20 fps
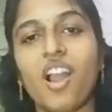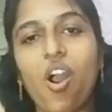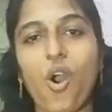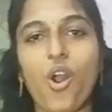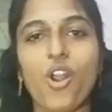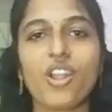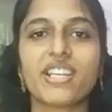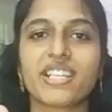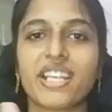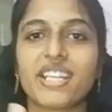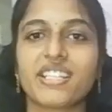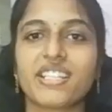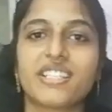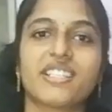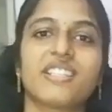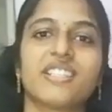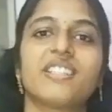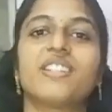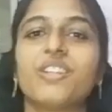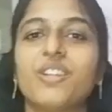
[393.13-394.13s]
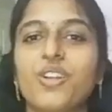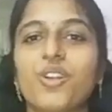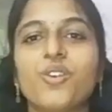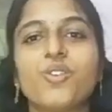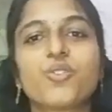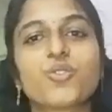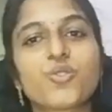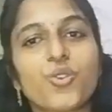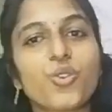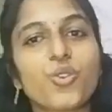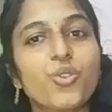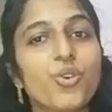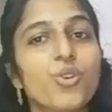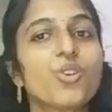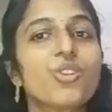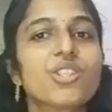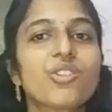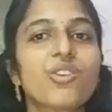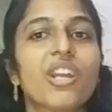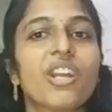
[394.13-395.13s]
Alright, so
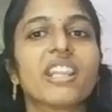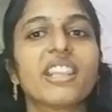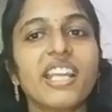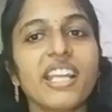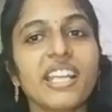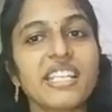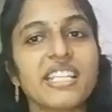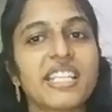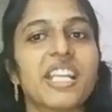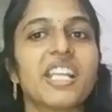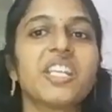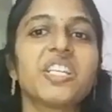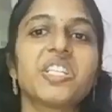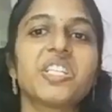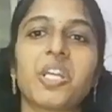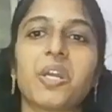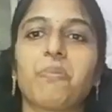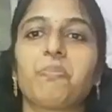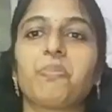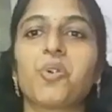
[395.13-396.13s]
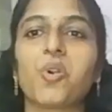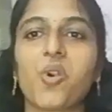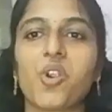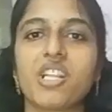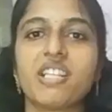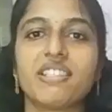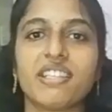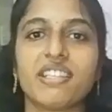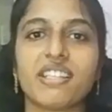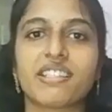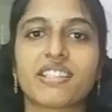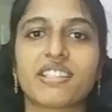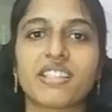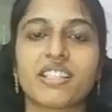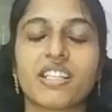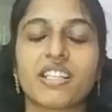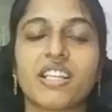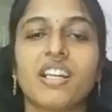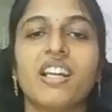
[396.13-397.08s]
those are the 10 terminologies.